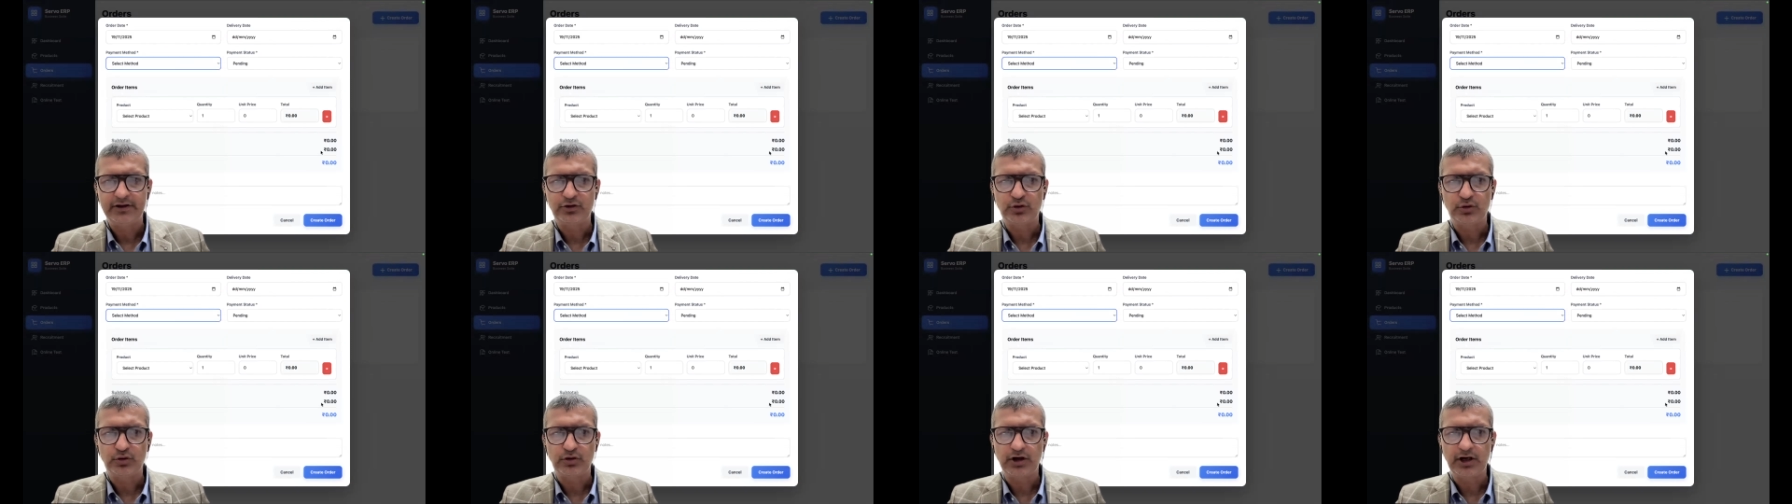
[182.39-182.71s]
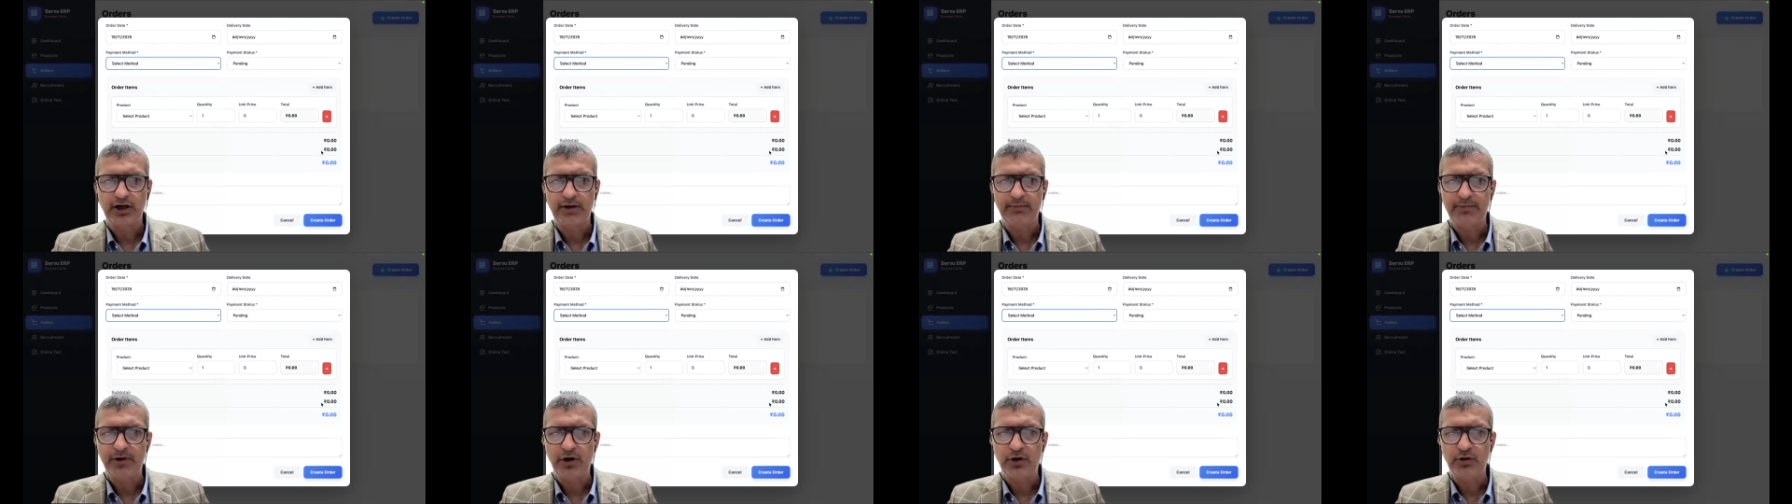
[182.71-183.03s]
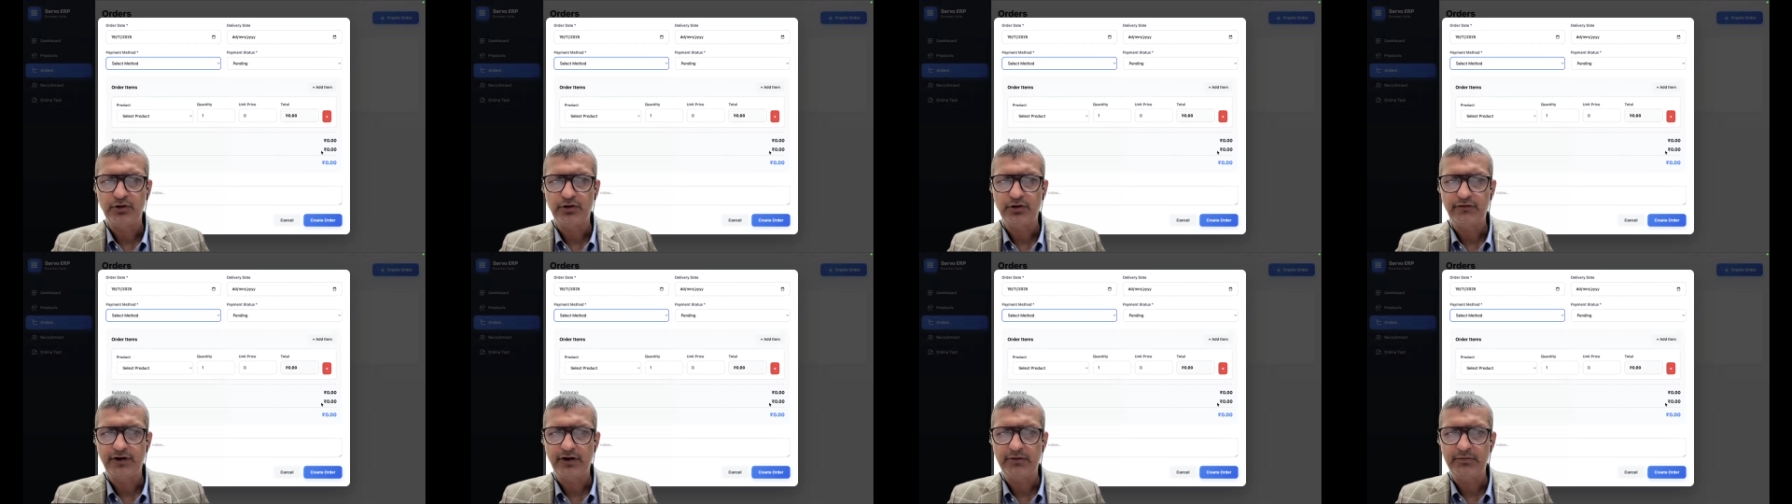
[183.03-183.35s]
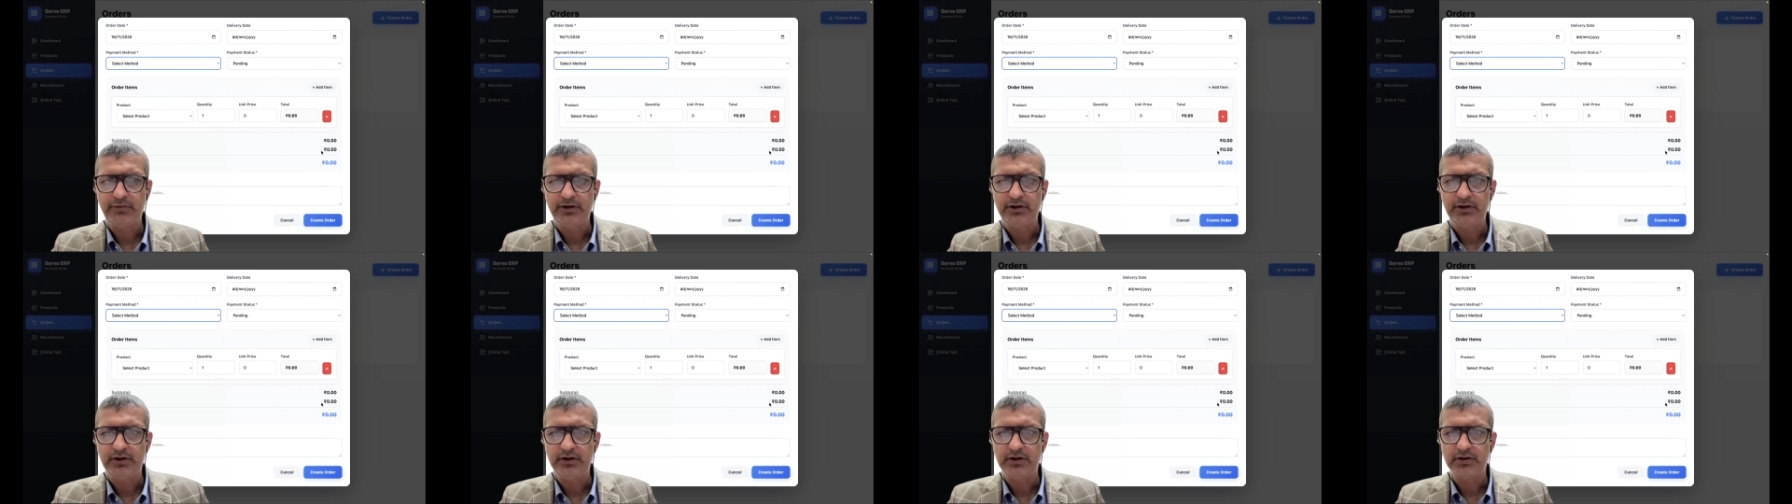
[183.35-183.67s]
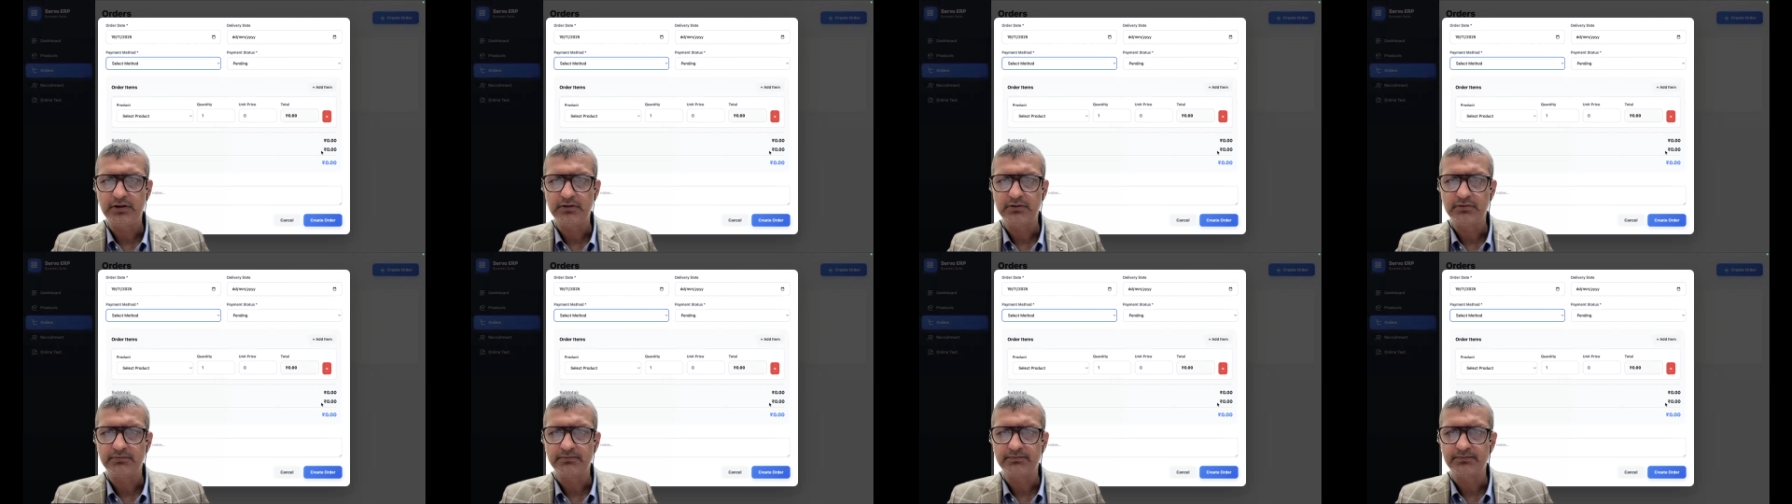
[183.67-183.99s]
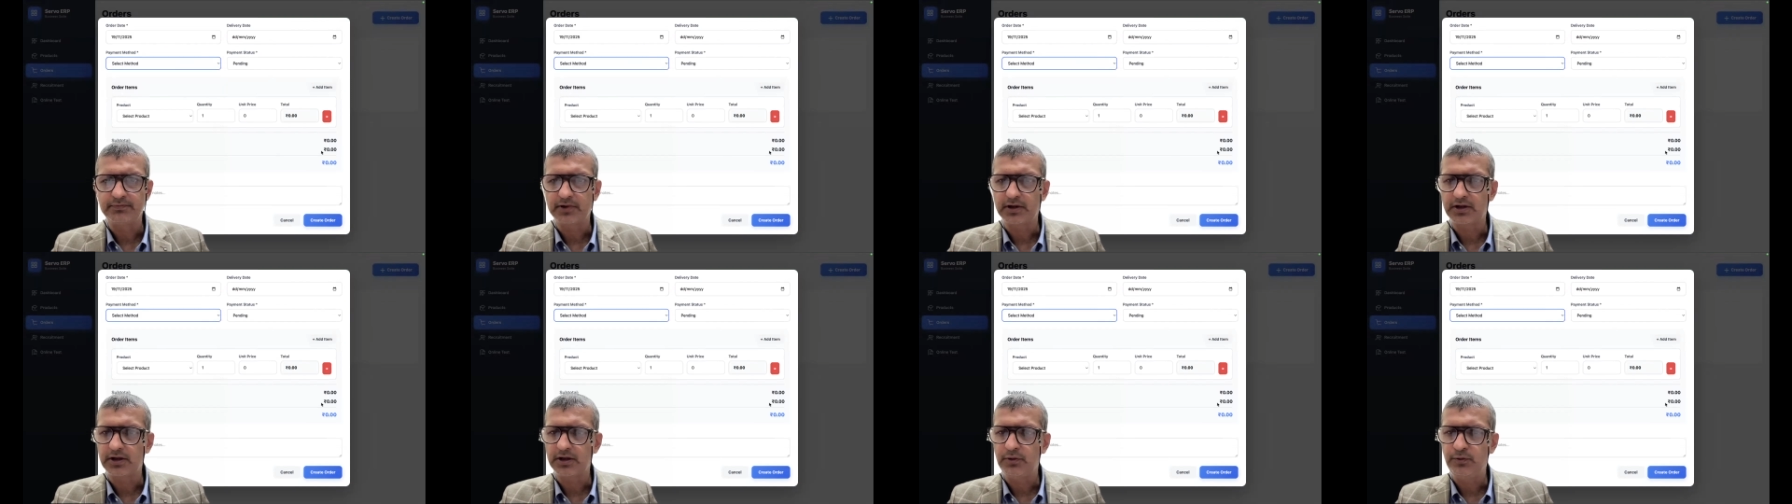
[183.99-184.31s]
total amount will be
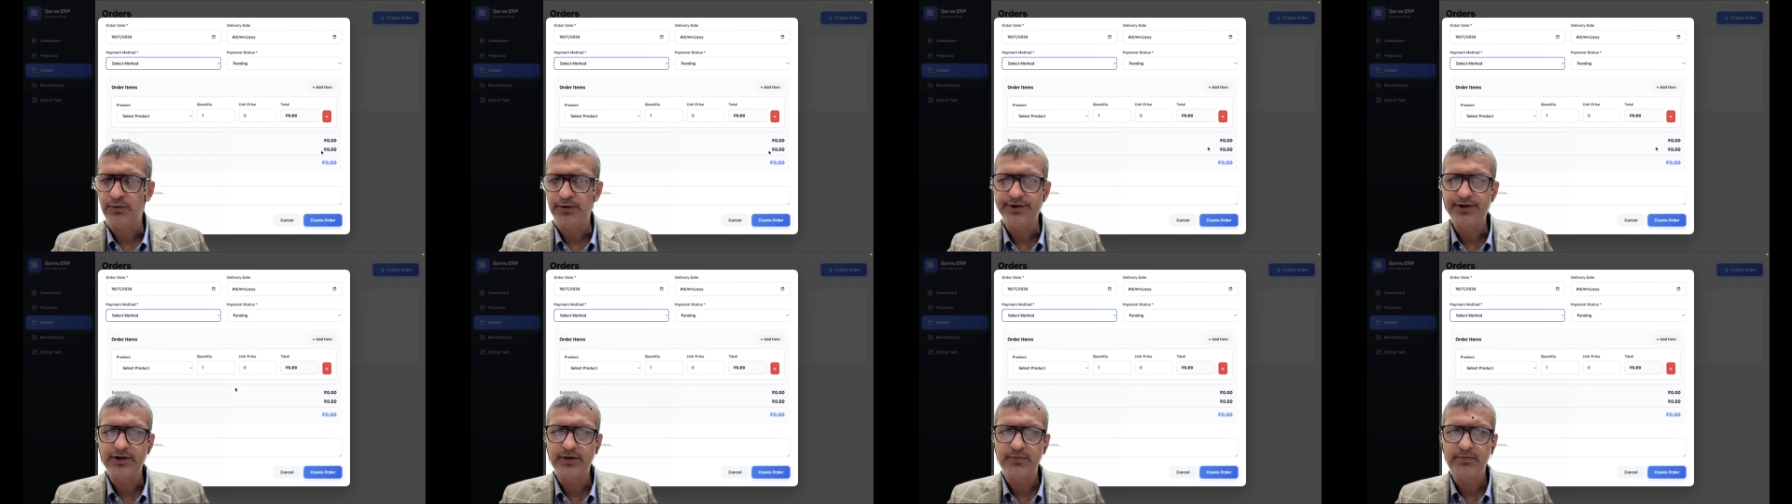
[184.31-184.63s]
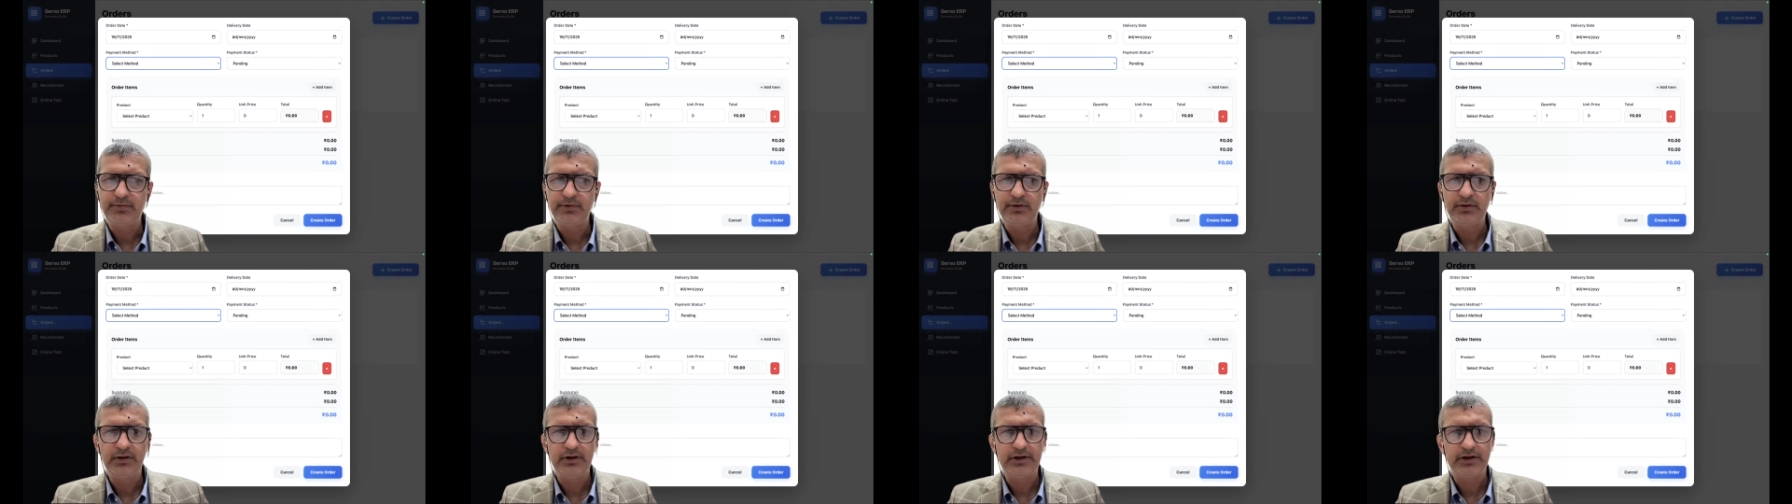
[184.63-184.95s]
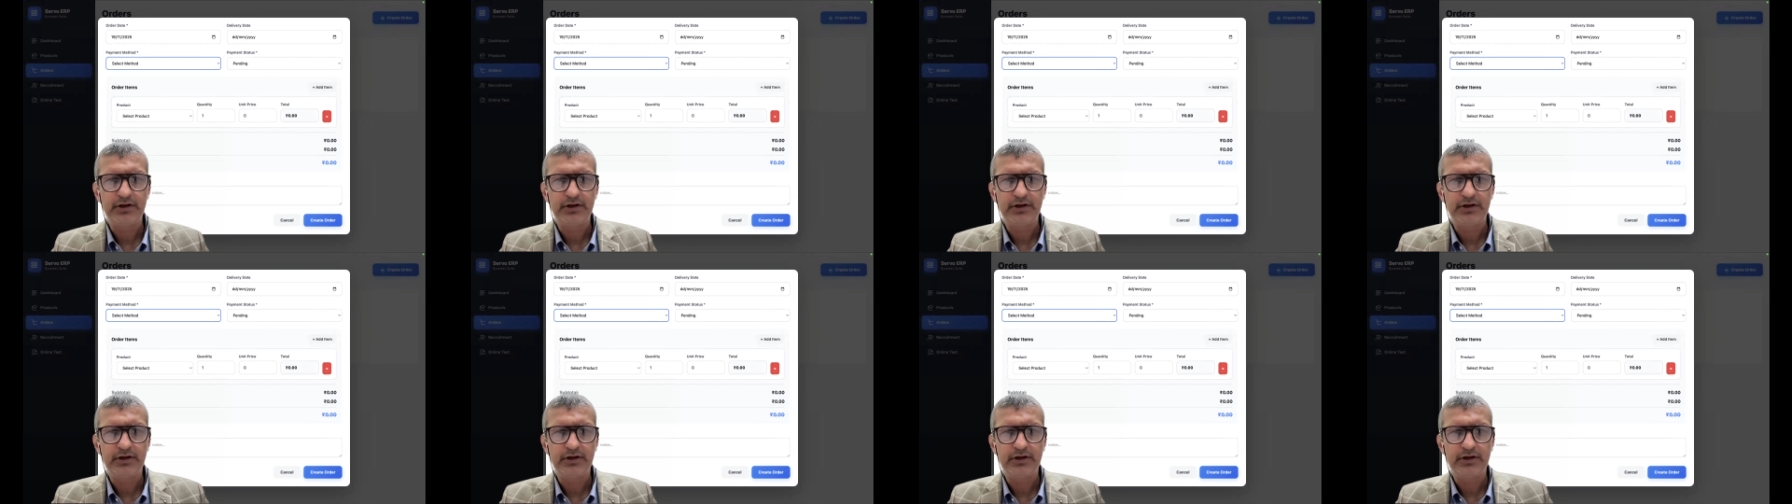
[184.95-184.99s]
visible.